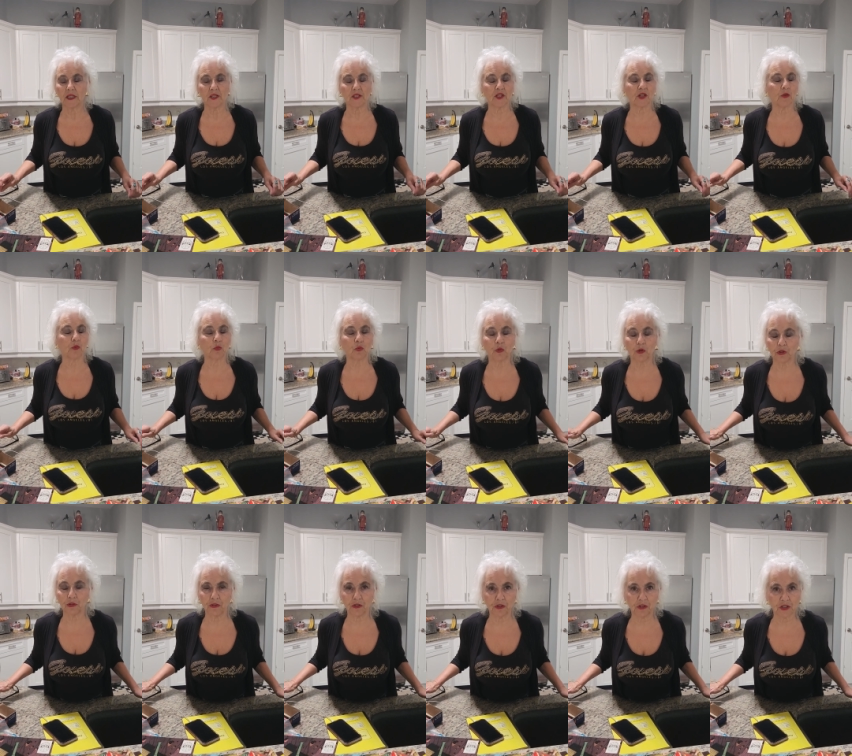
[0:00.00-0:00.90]
Is it
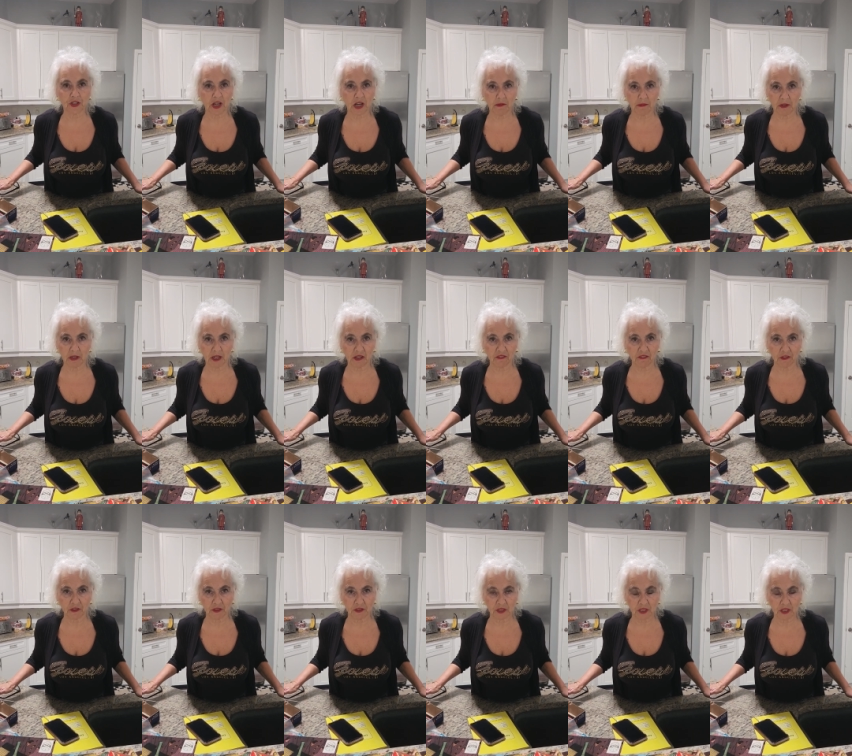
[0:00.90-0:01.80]
worth your time and
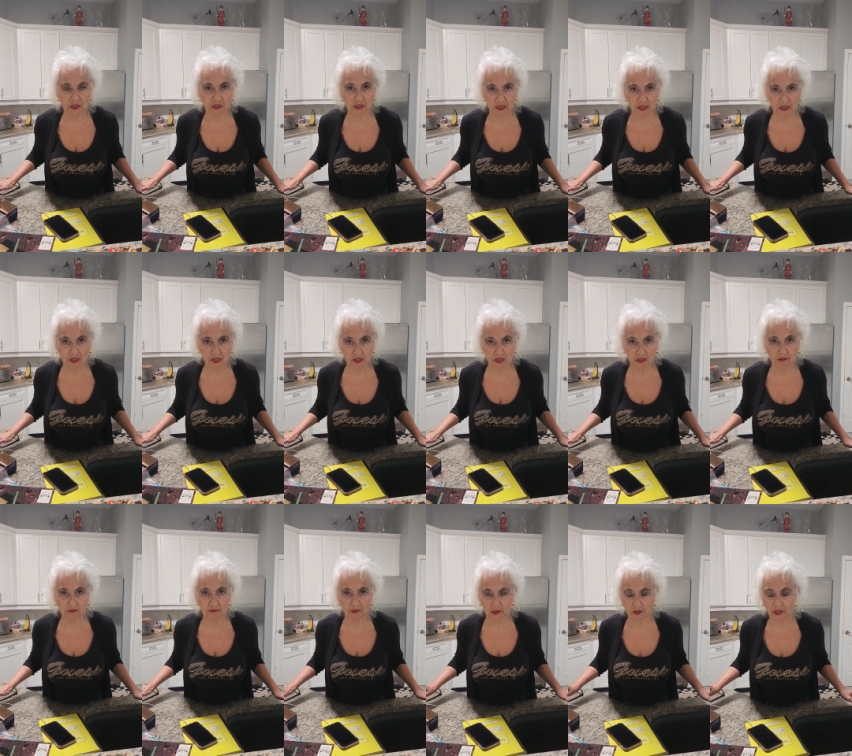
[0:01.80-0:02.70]
effort to list
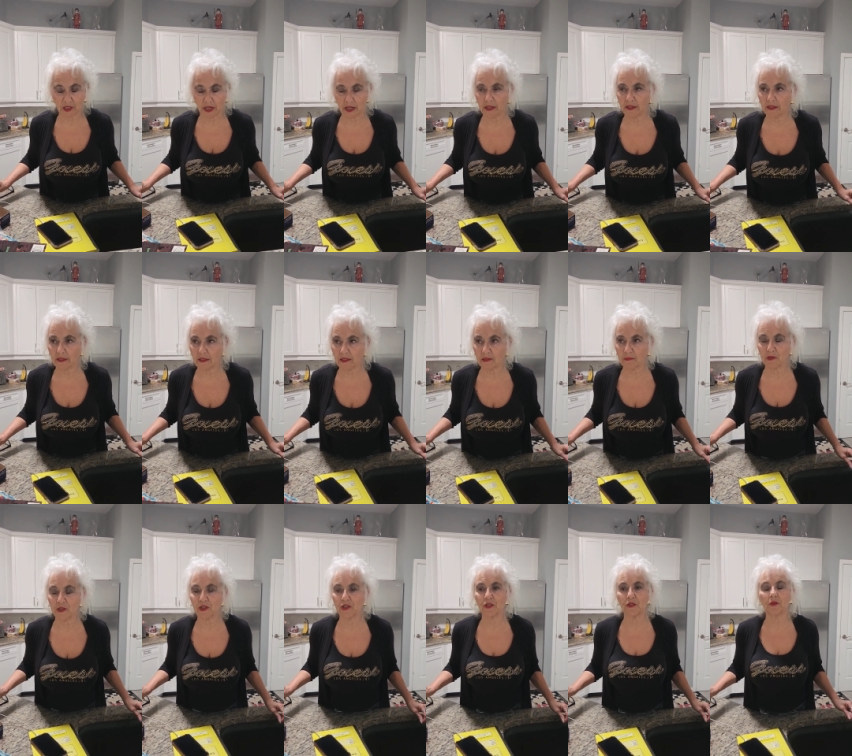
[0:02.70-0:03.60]
it? Okay, that's
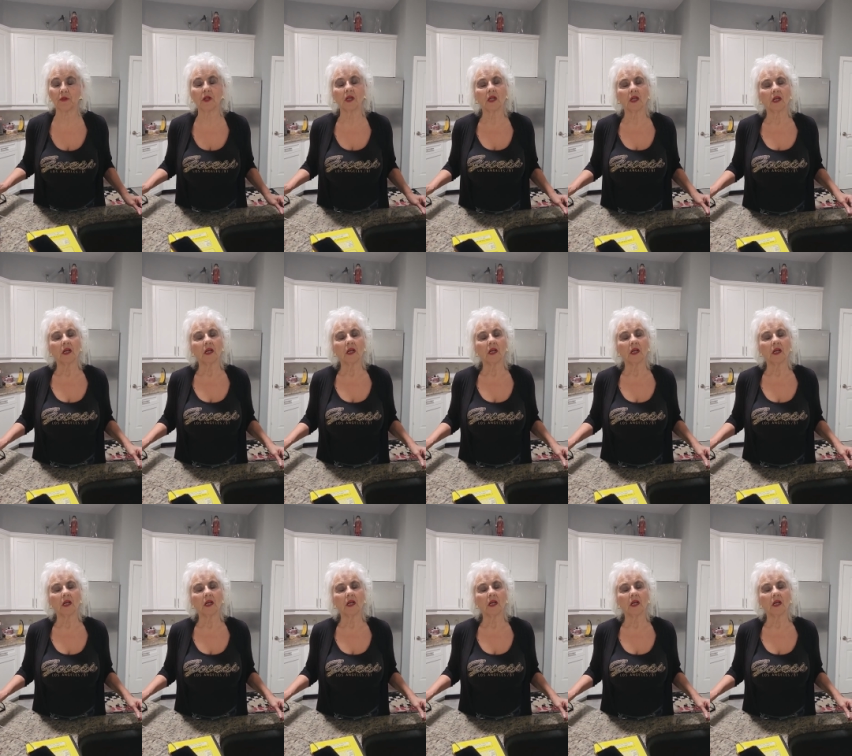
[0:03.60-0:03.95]
number 2.